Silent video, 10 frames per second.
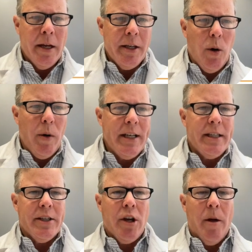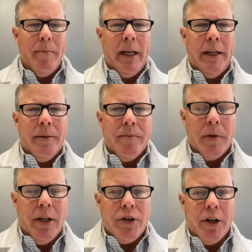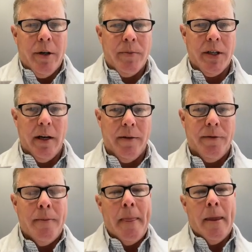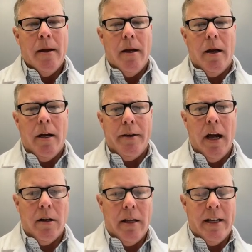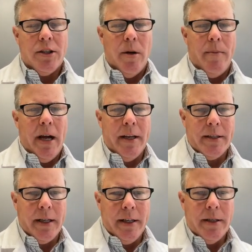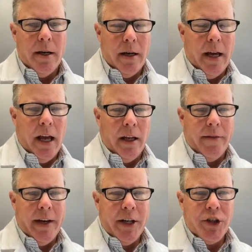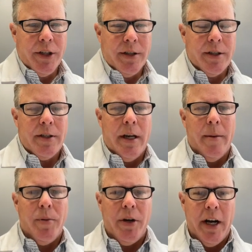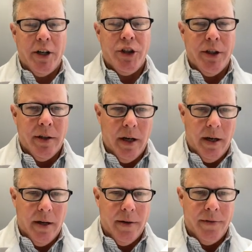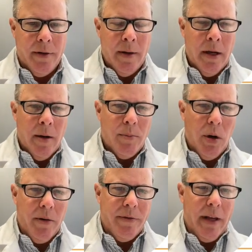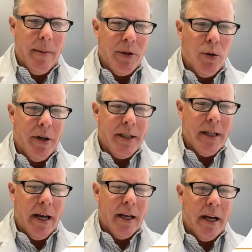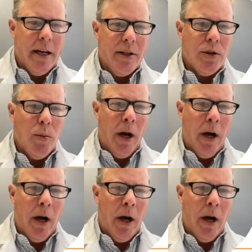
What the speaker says: Now, what does this all mean in terms of non-classical monocyte elevations and production of pro-inflammatory cytokines?